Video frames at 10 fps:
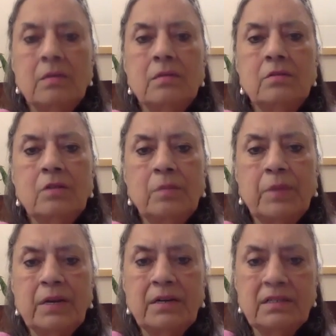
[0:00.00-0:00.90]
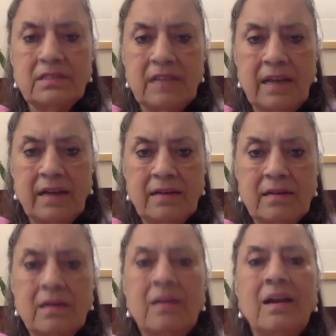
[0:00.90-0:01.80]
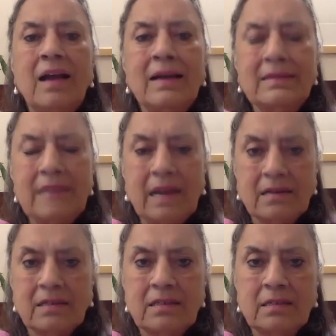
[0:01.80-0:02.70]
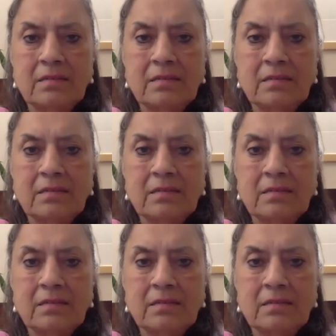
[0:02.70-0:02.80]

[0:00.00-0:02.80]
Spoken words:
So the Pandit said, exactly.